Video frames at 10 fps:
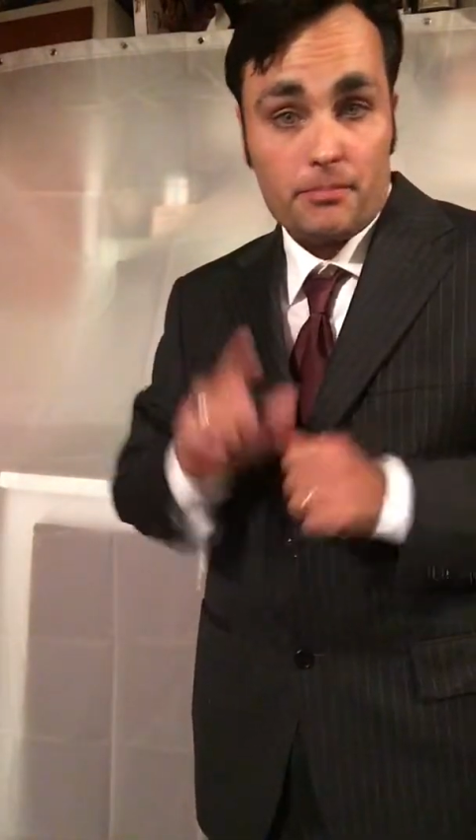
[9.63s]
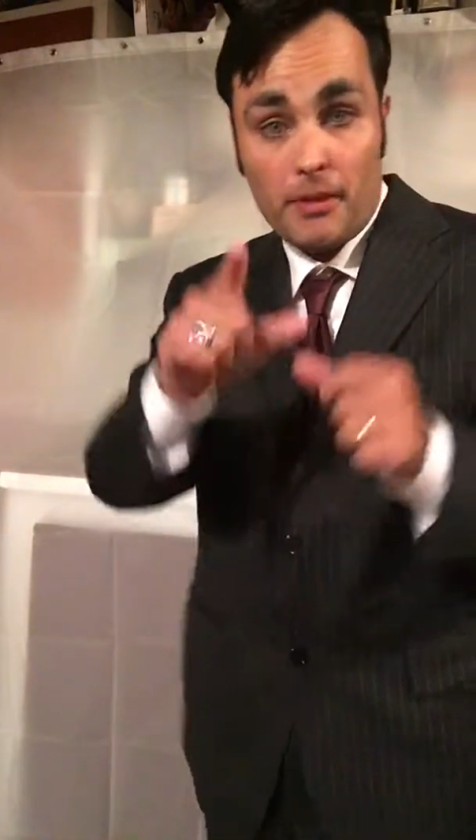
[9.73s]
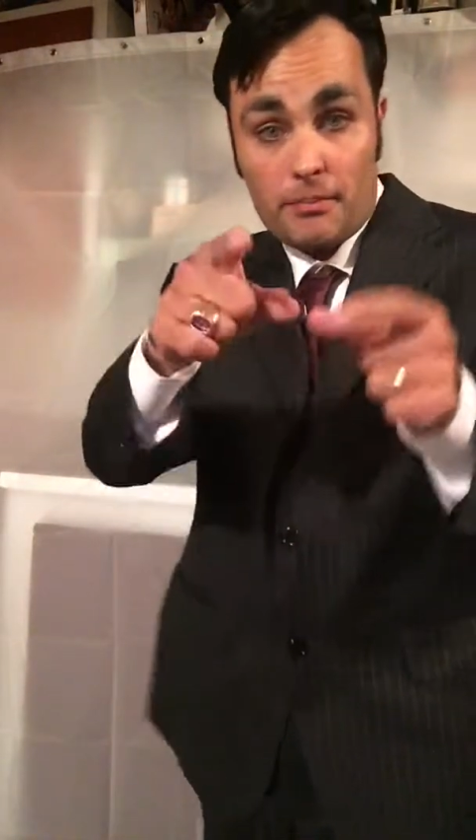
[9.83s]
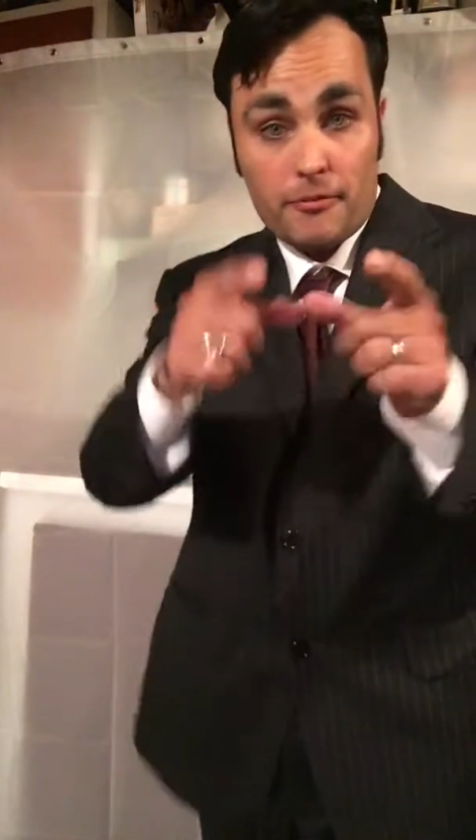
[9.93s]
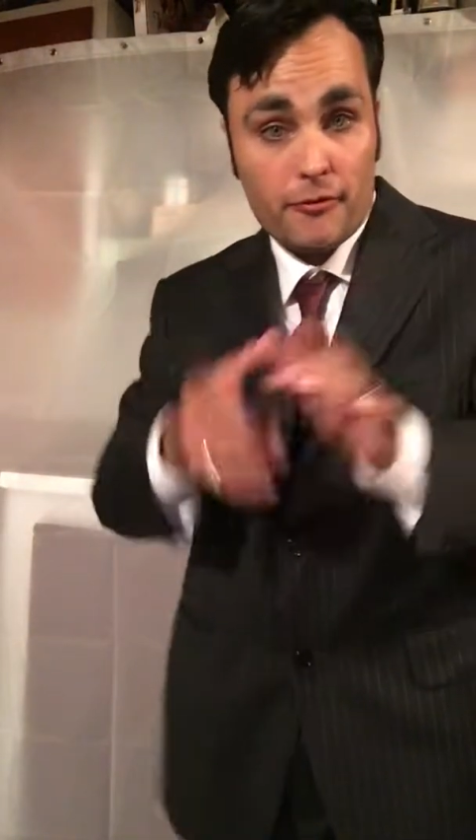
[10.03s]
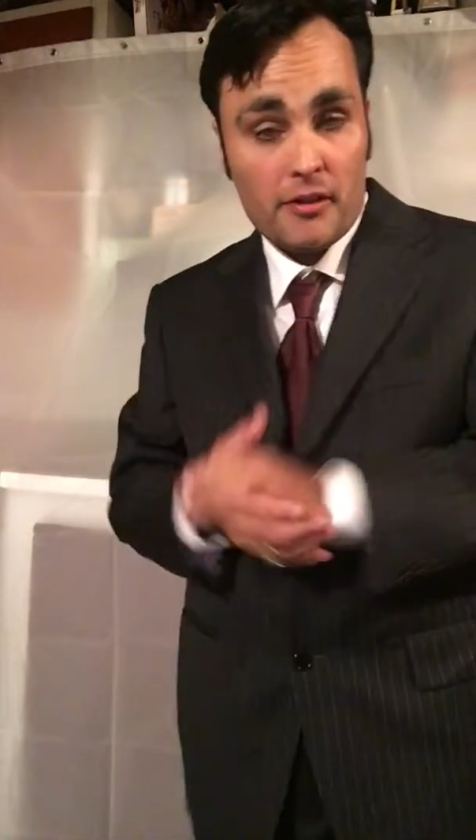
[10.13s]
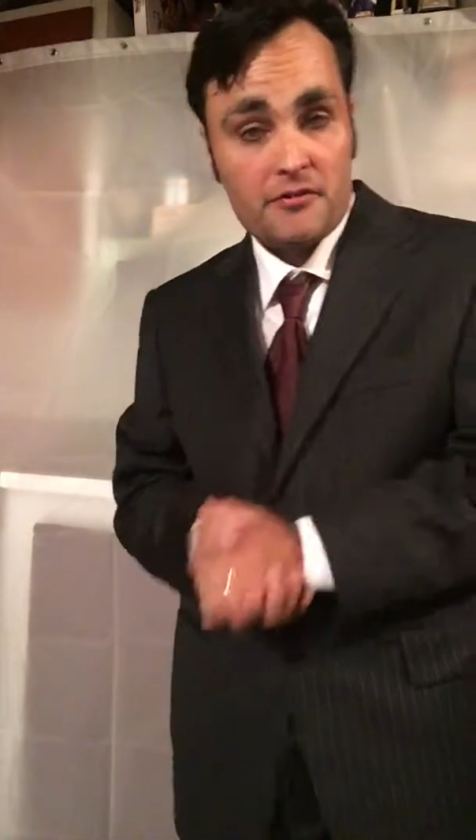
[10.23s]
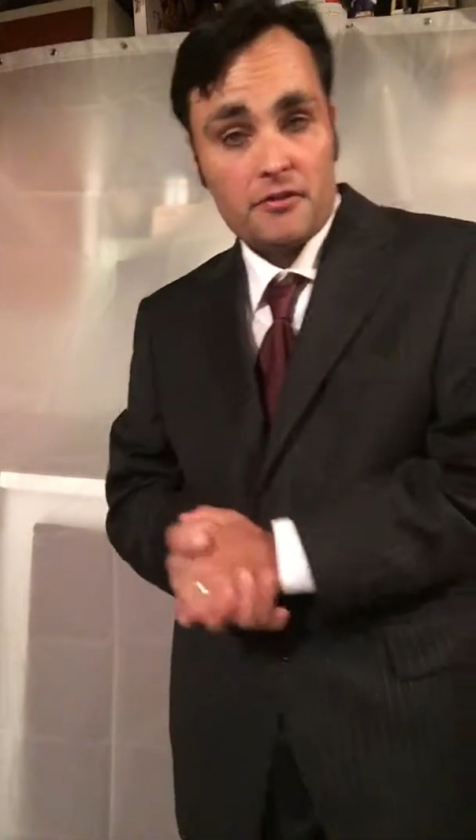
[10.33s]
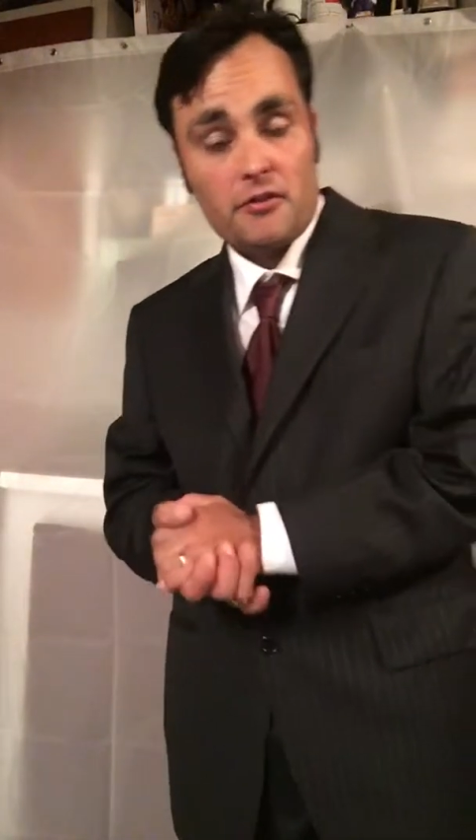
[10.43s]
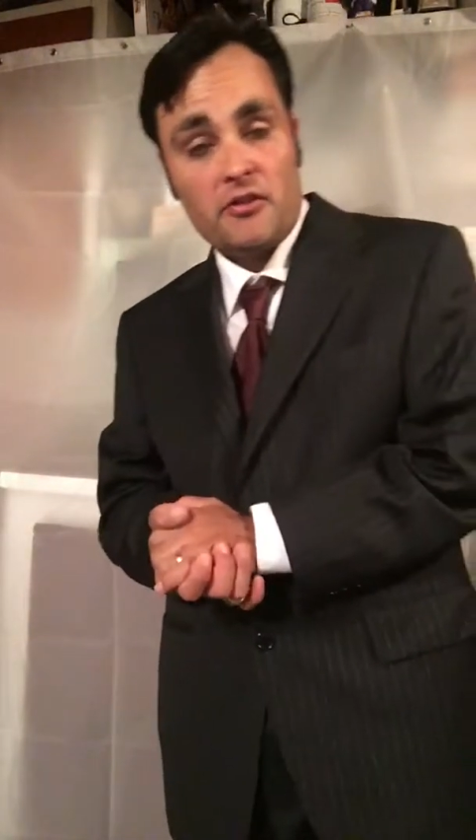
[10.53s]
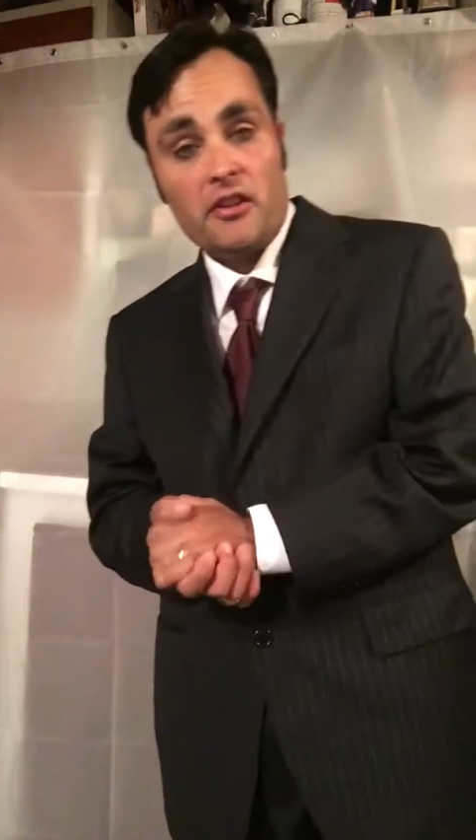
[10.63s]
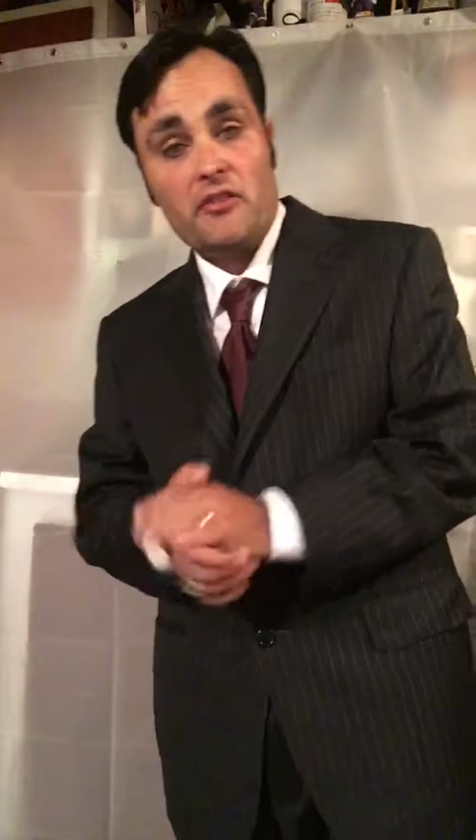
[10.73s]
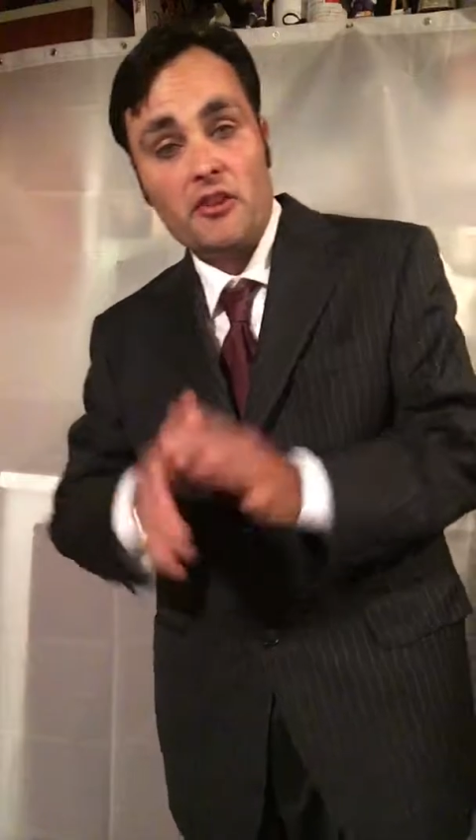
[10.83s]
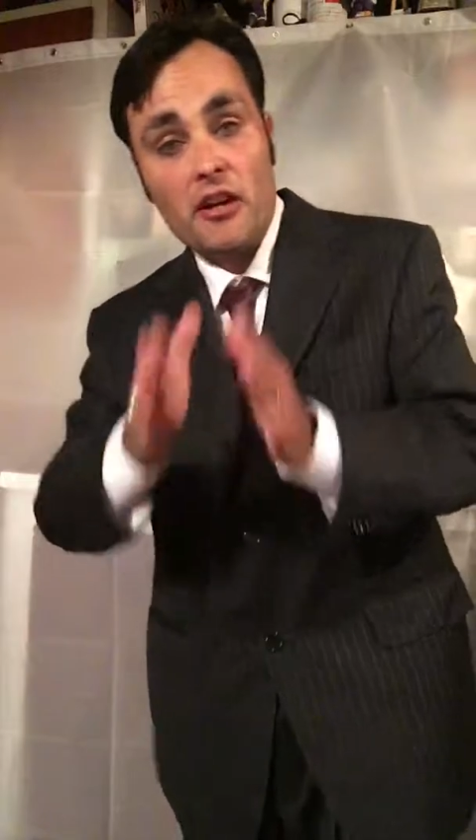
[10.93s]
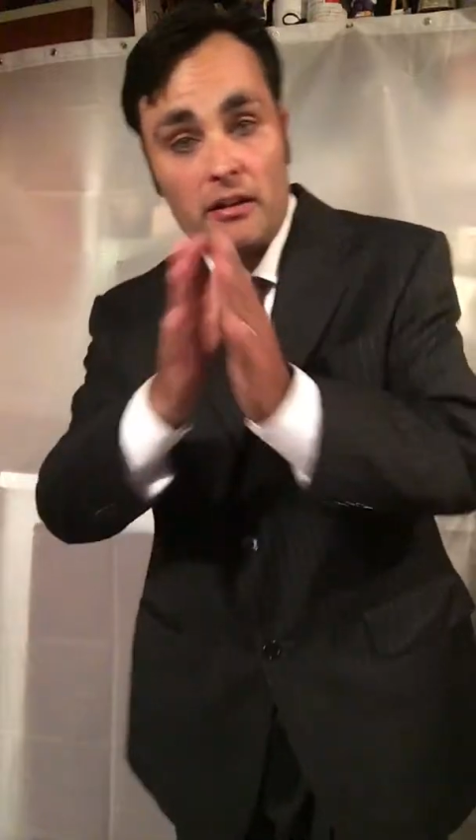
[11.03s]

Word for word: But before I introduce that song,